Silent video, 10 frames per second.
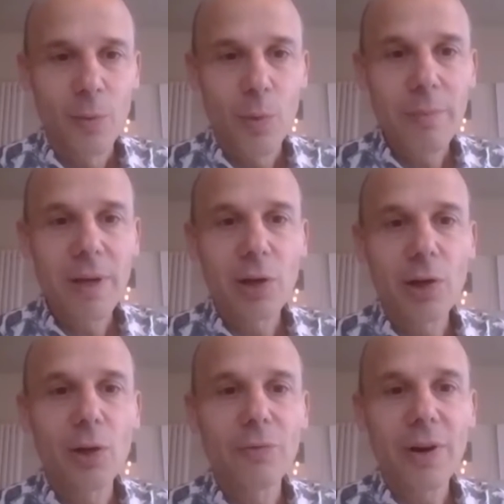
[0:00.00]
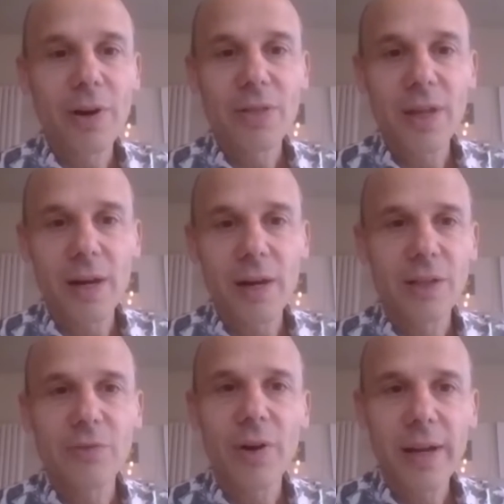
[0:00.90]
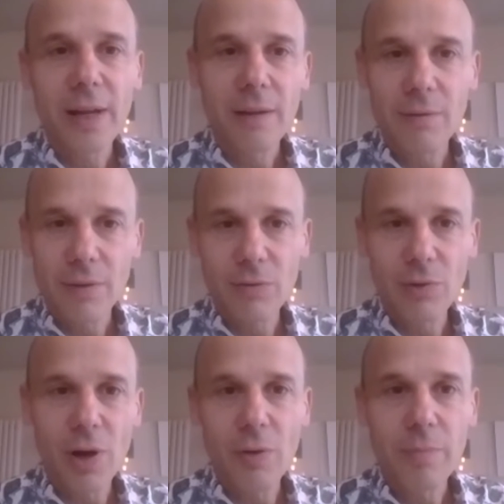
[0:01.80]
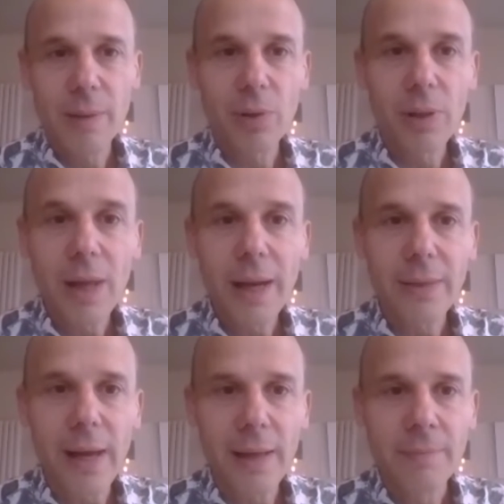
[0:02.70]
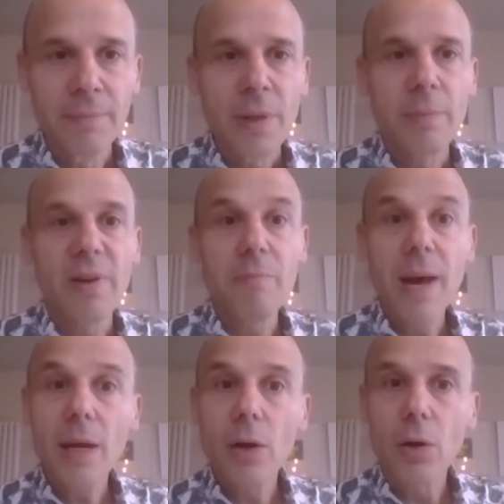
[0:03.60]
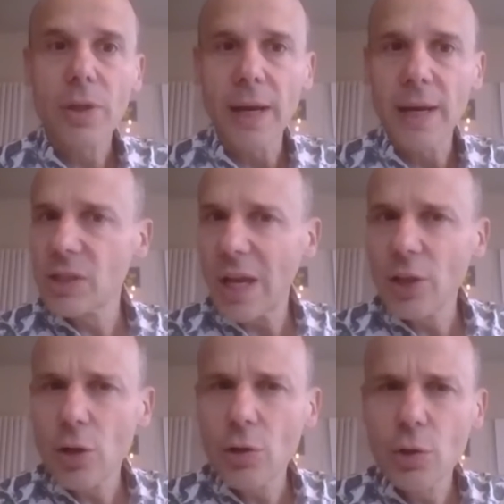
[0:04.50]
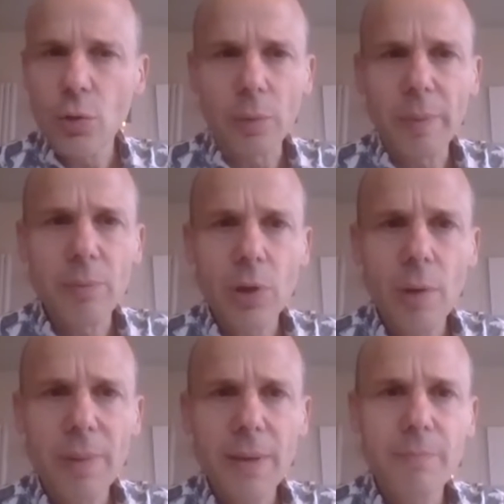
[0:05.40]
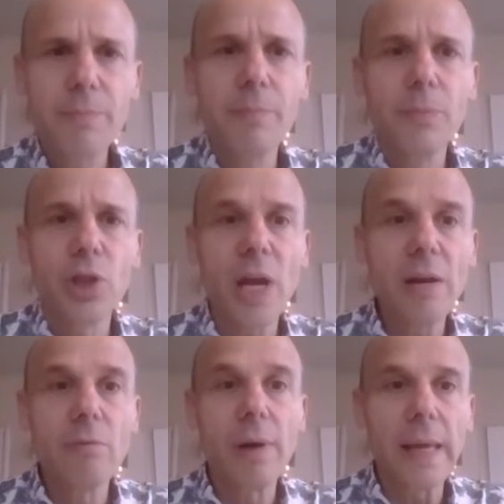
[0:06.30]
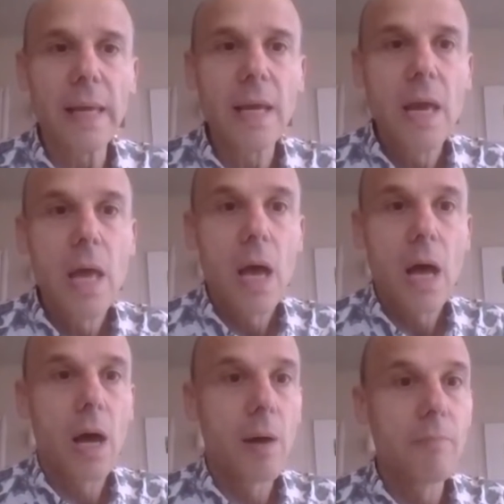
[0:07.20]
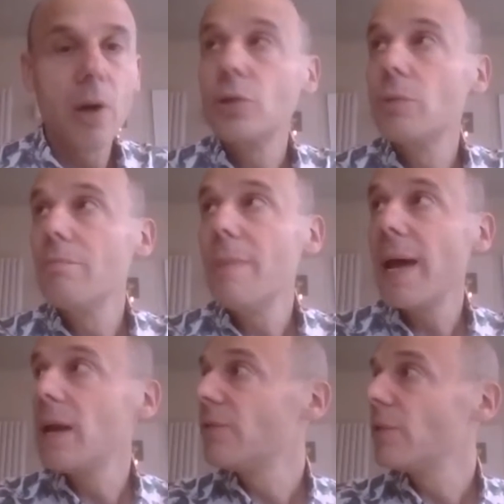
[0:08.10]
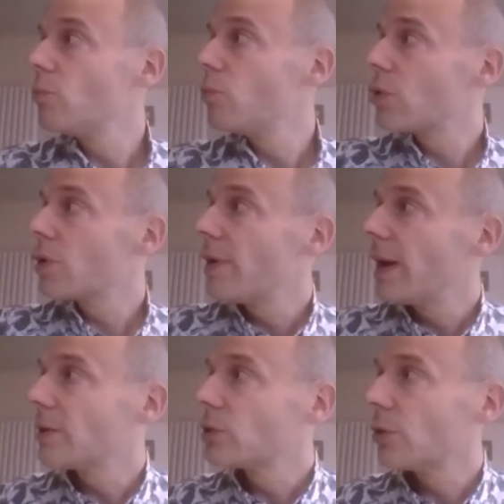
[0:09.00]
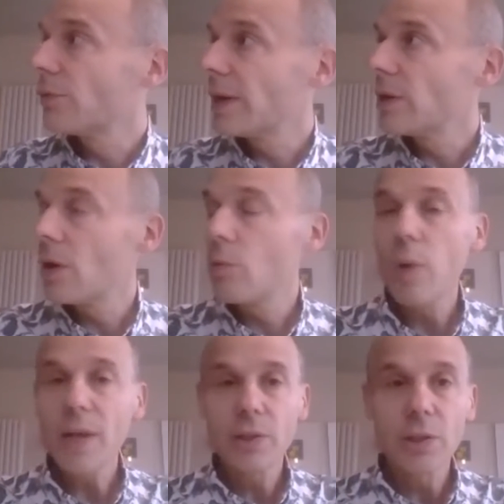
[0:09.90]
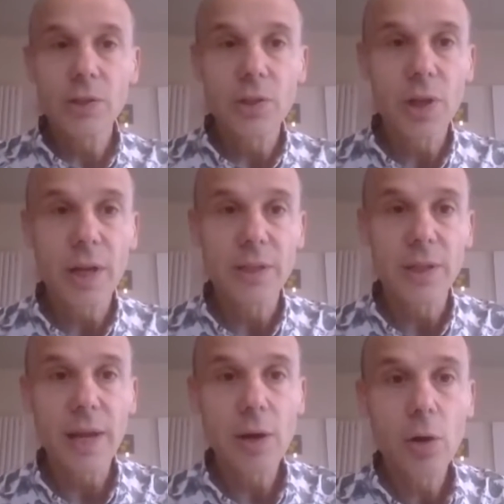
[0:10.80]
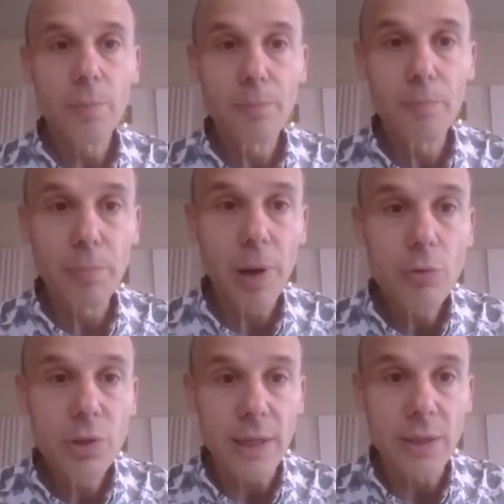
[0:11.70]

Women can look very thin, and it's very, people like that. If men look thin, it's unusual. Generally, most men, if you walk around in sort of like, Western society, they look bloated.